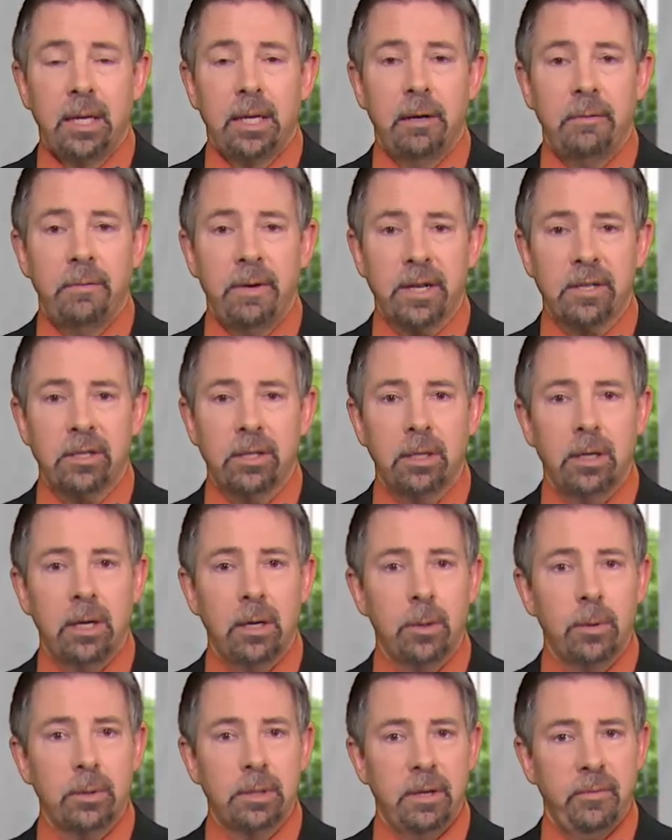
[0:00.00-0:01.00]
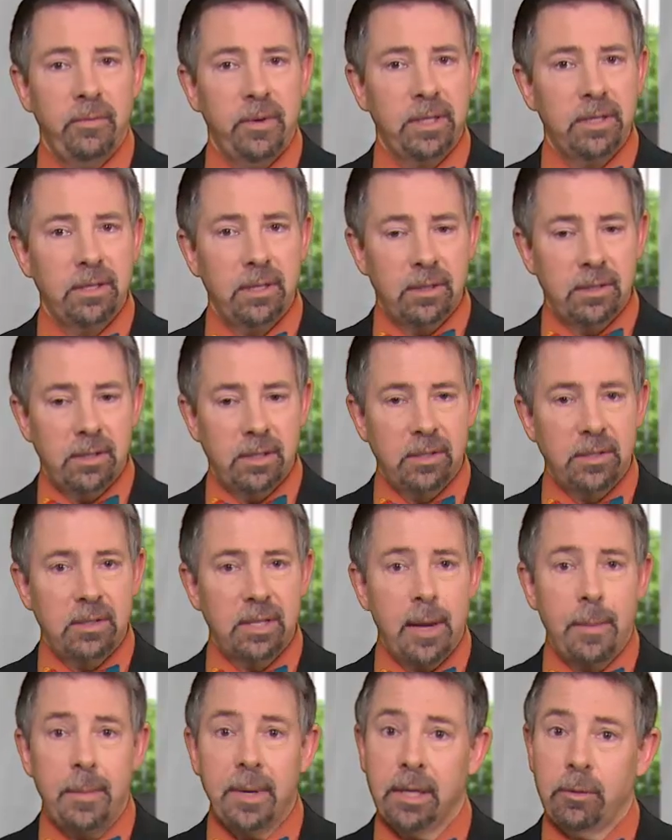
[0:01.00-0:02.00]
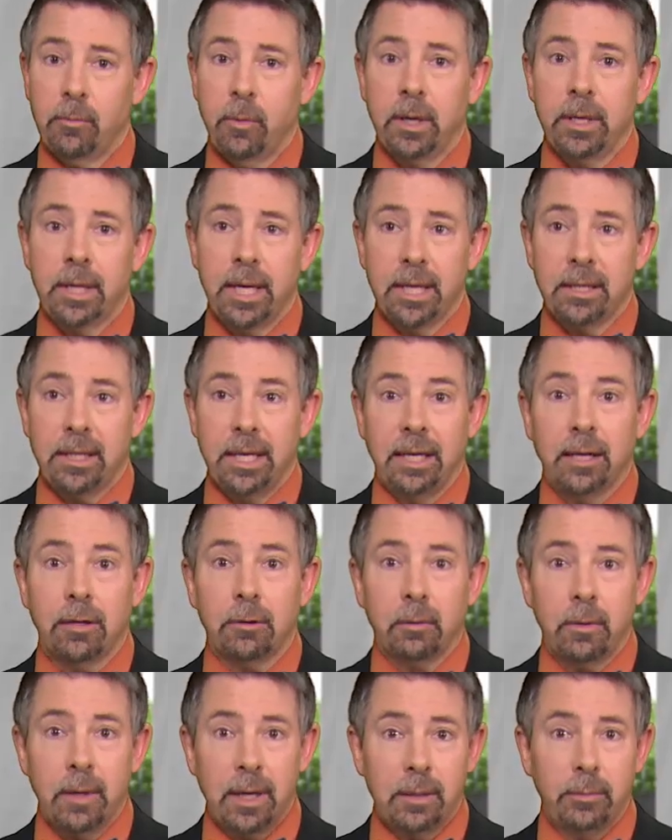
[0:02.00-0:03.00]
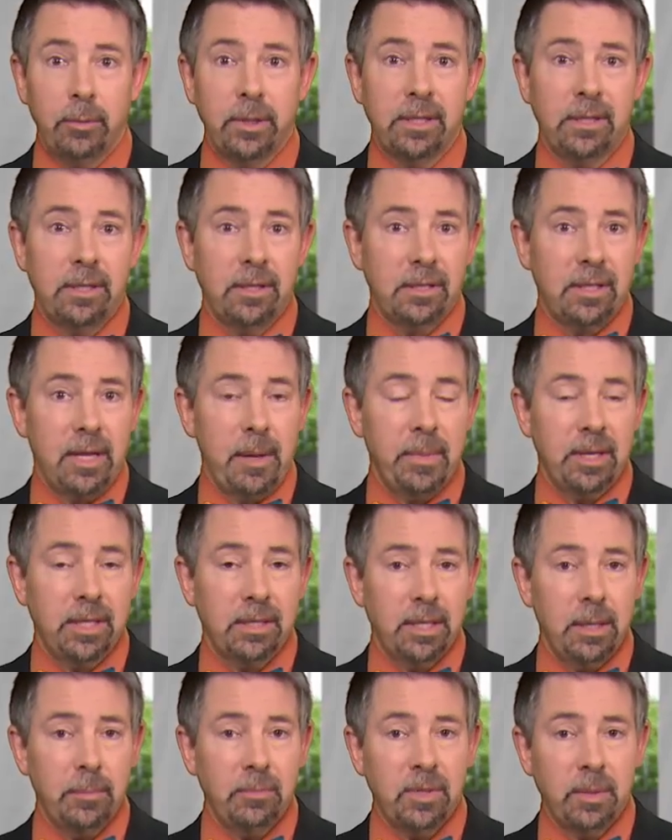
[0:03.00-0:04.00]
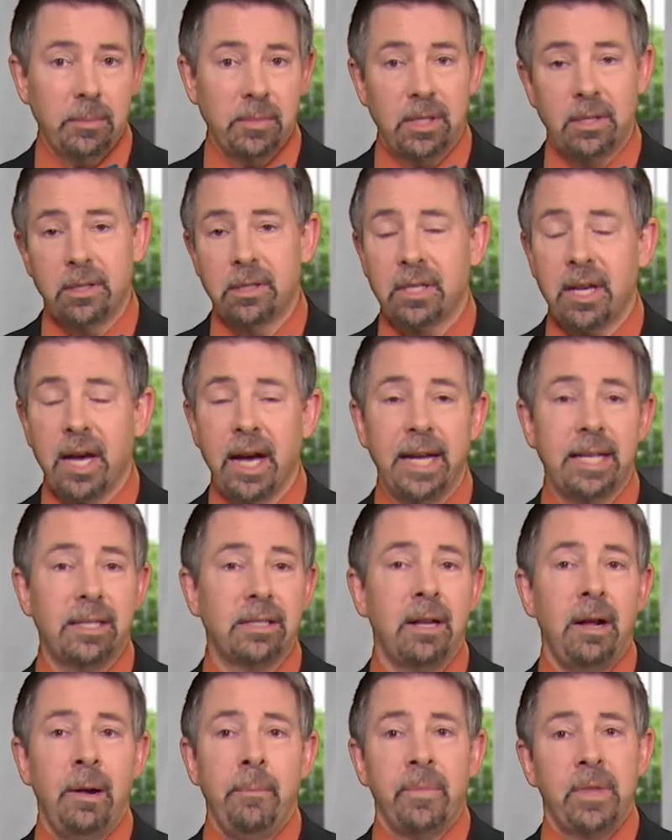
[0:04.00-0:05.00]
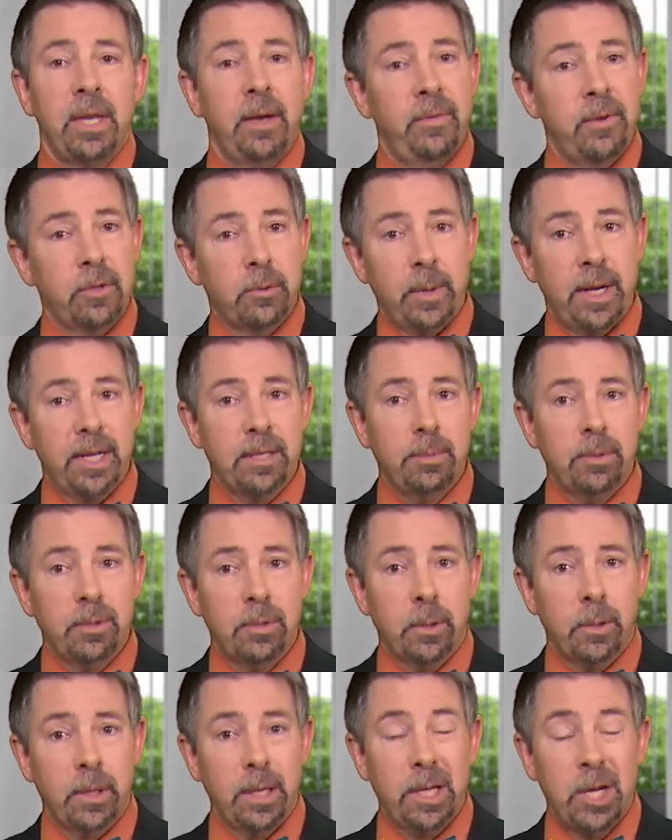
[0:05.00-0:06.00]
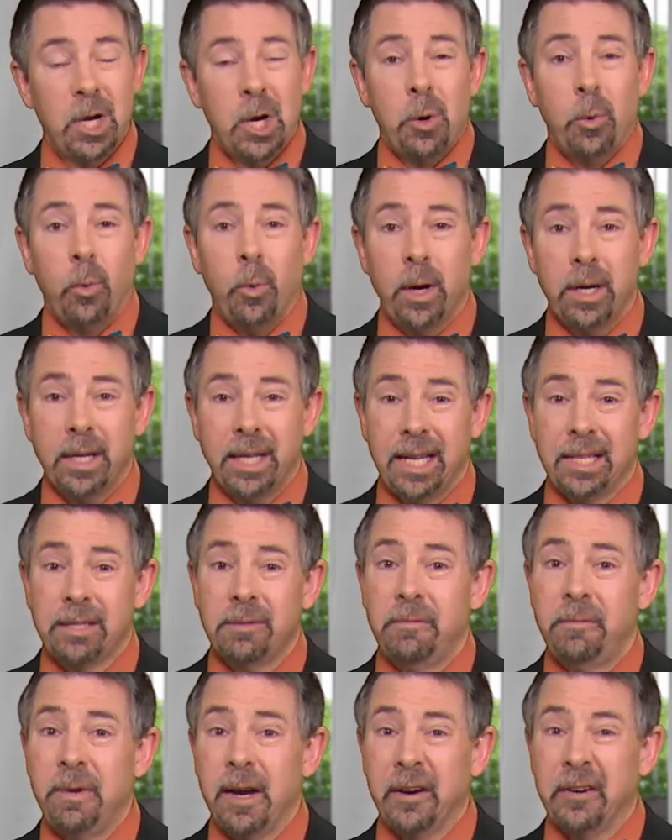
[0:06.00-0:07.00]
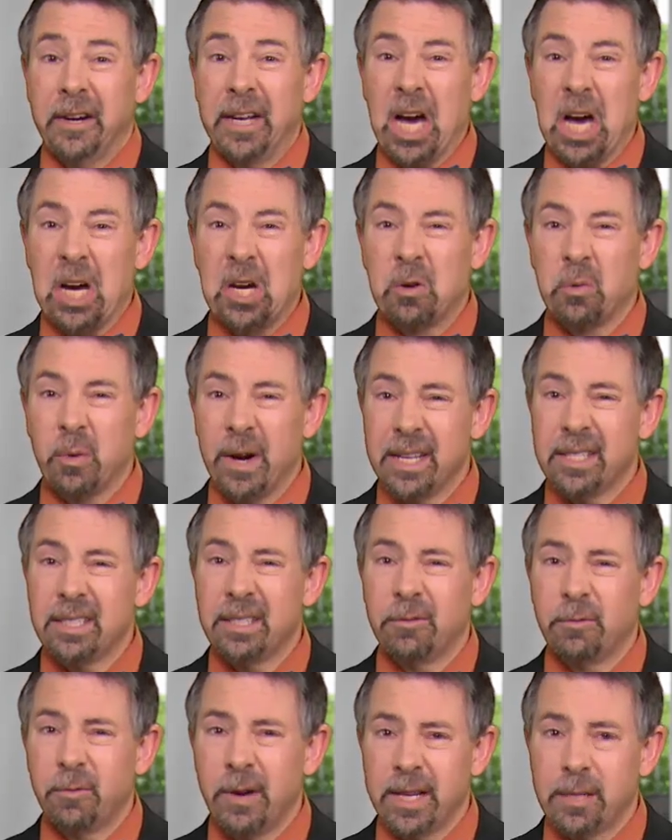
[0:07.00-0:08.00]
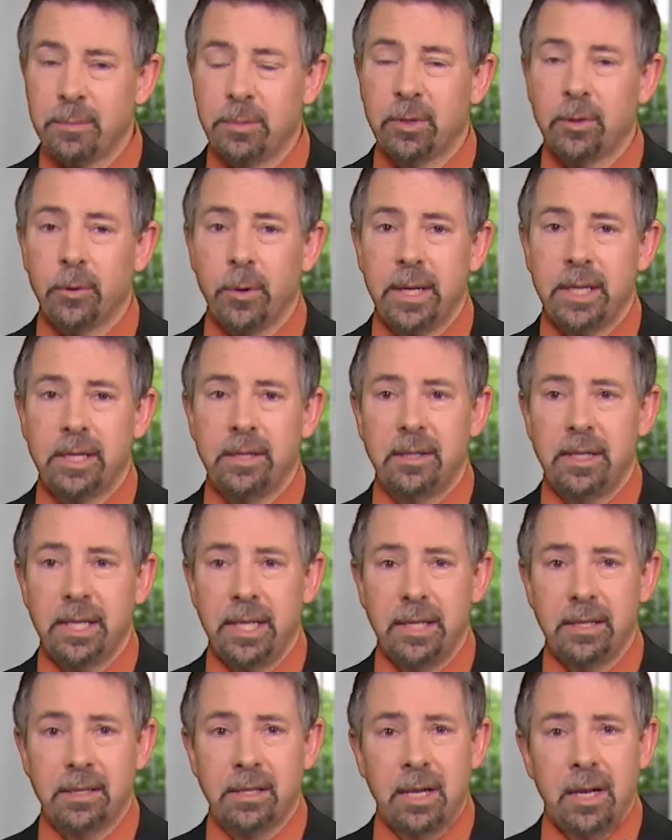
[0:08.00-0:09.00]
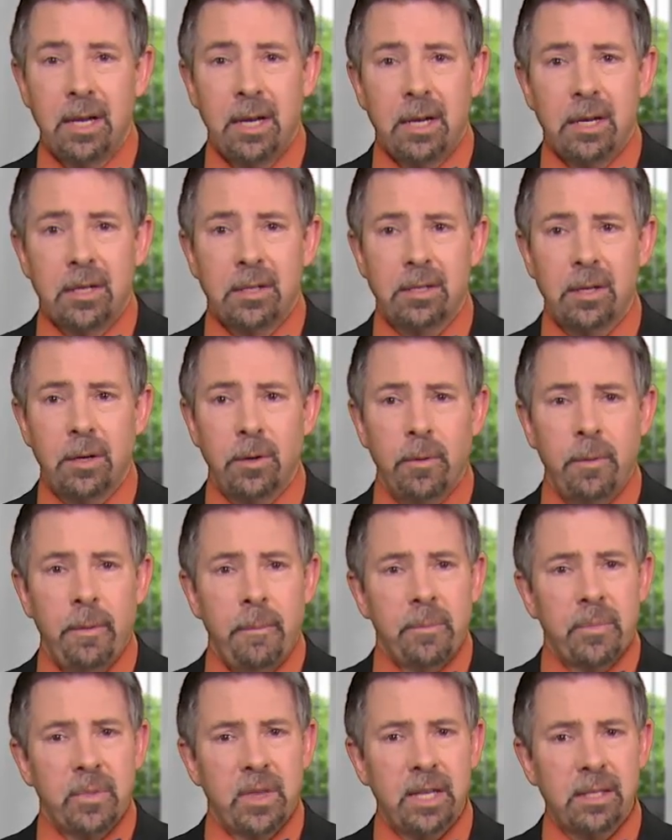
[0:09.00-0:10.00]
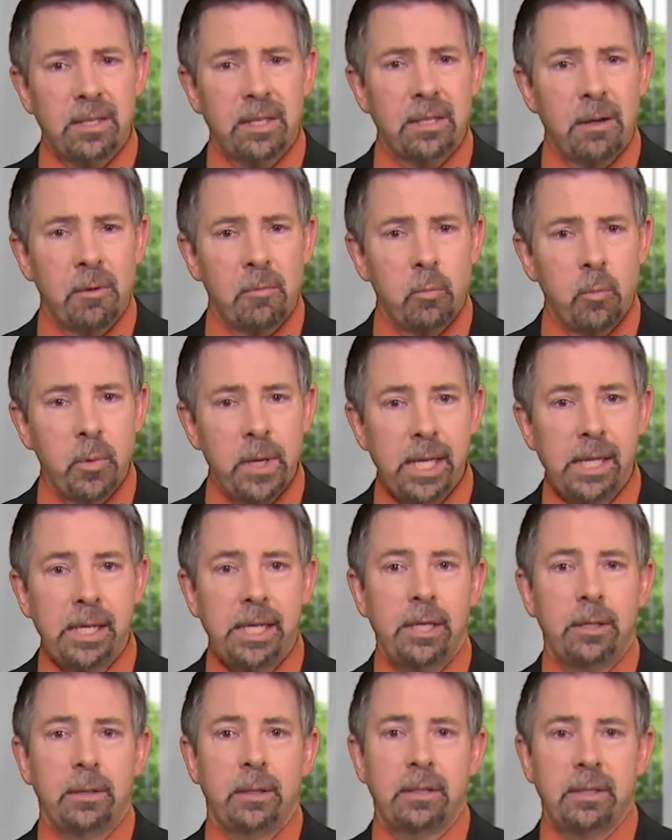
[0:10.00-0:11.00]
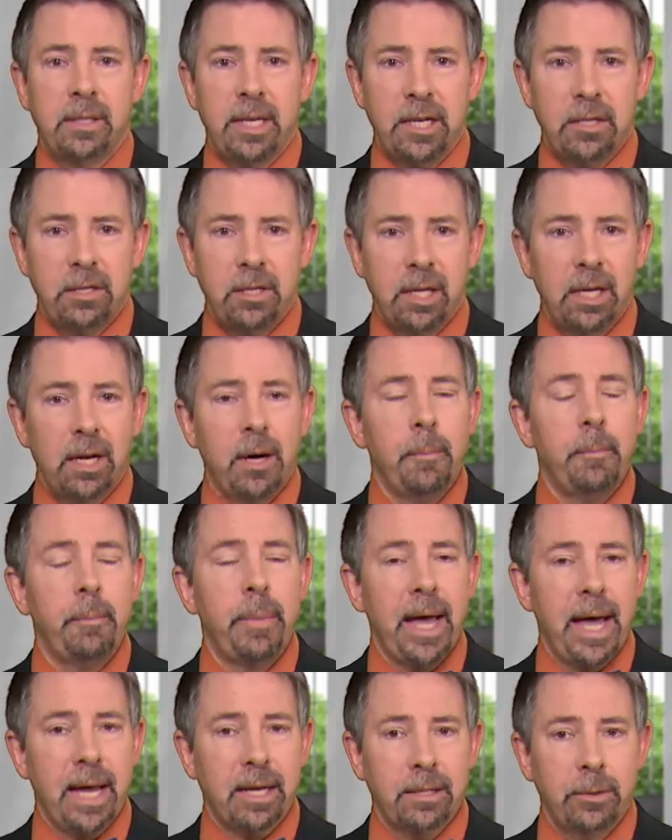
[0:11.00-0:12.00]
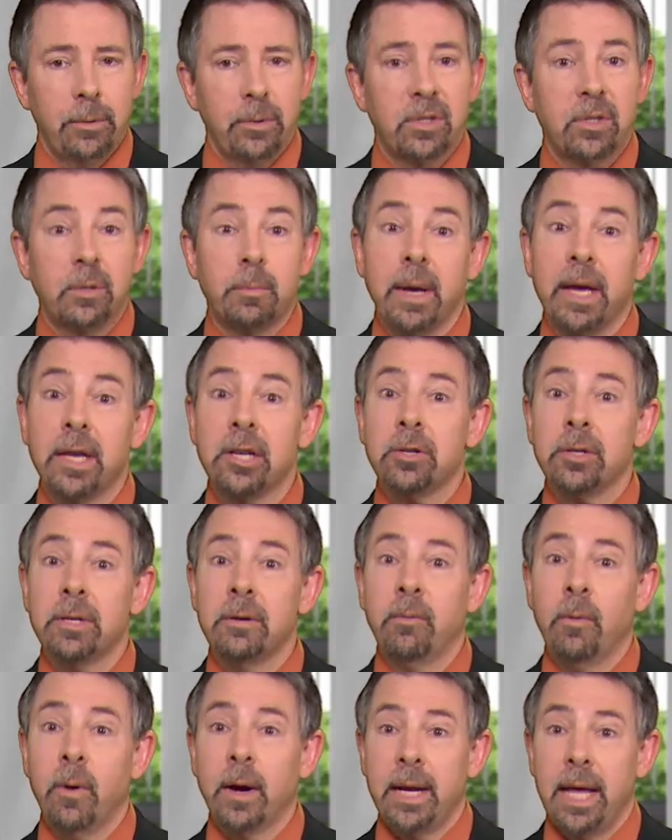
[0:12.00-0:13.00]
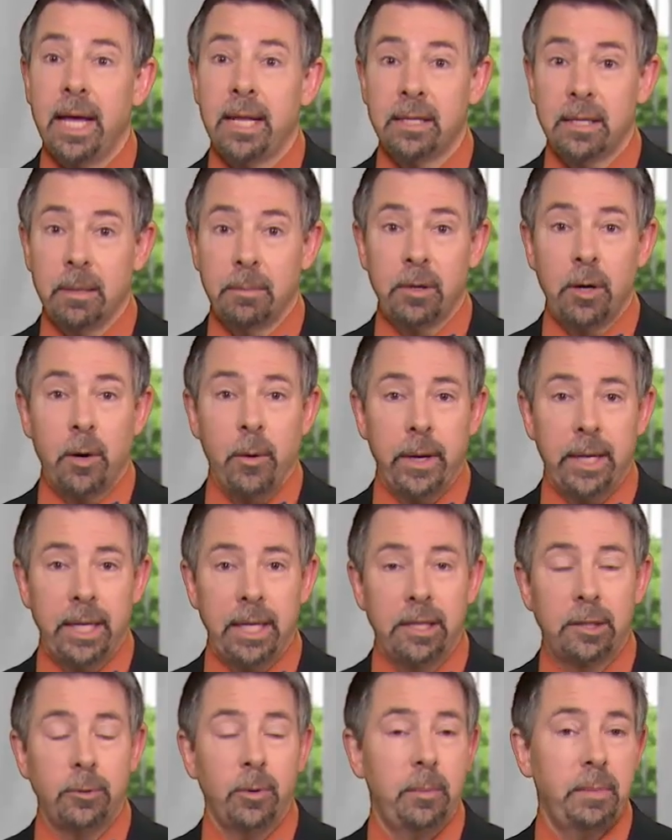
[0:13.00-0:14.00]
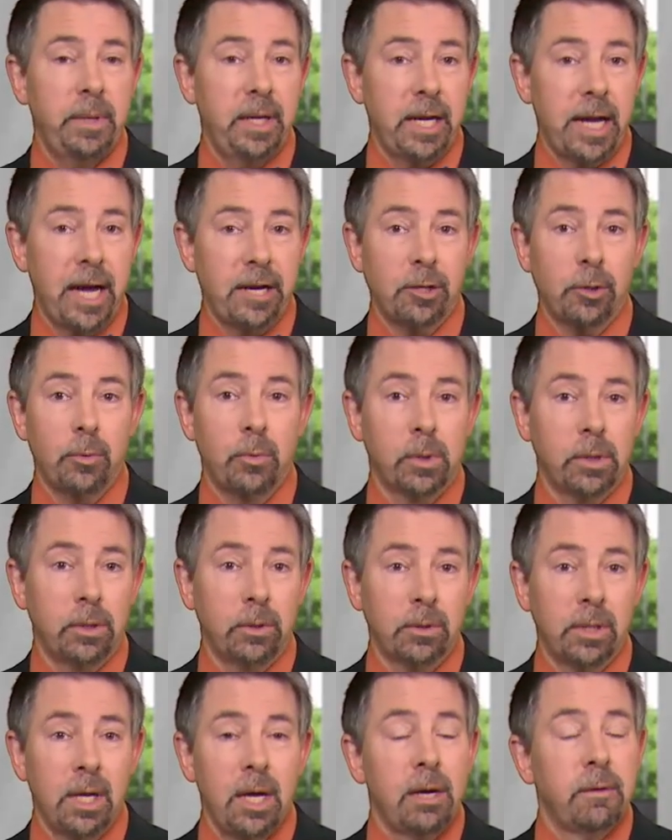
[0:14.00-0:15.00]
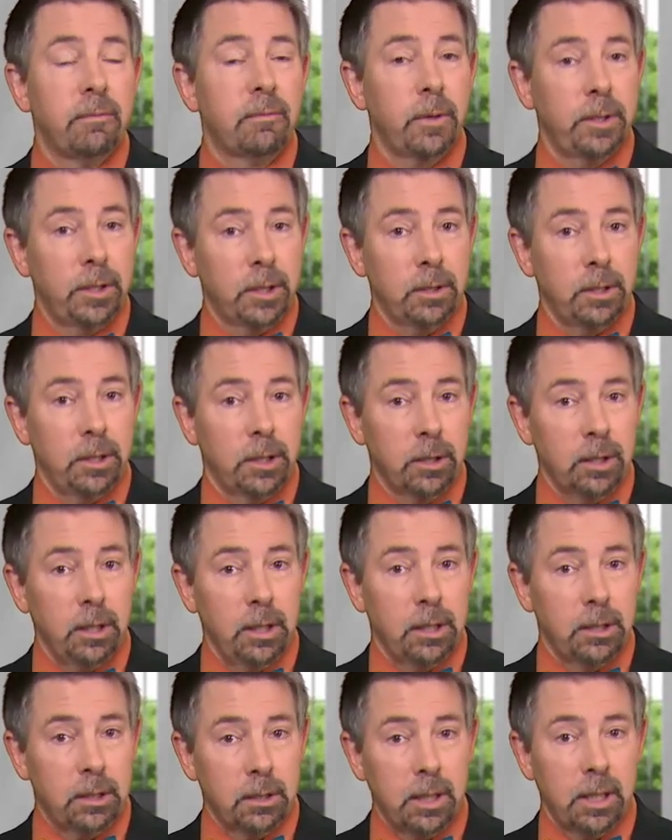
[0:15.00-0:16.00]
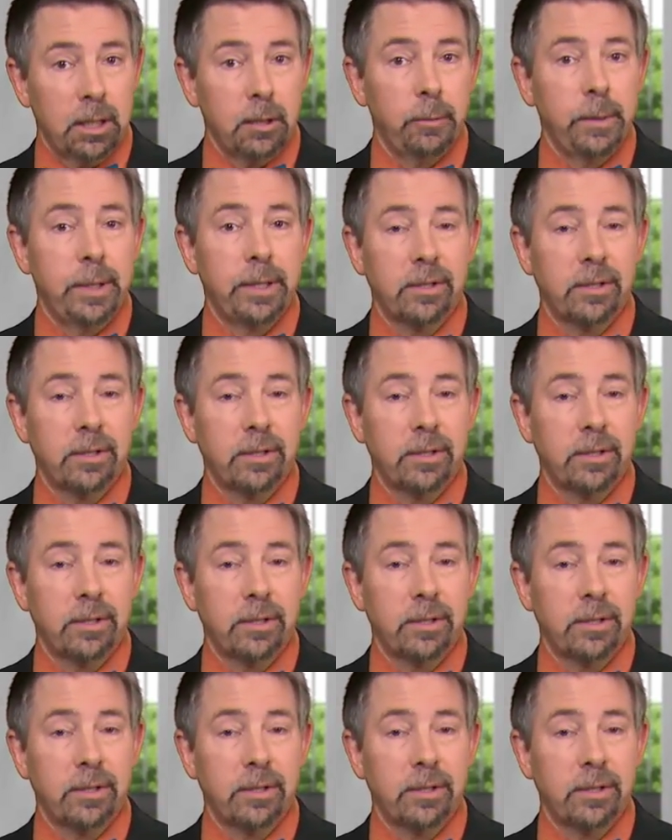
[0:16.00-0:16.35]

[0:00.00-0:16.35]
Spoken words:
infection goes. If it's systemic, one gets incredibly systemic symptoms and signs. If it's respiratory, one gets very aggressive respiratory disease. So this is a really good session to come back to, especially if one ends up going into a pediatric world for your career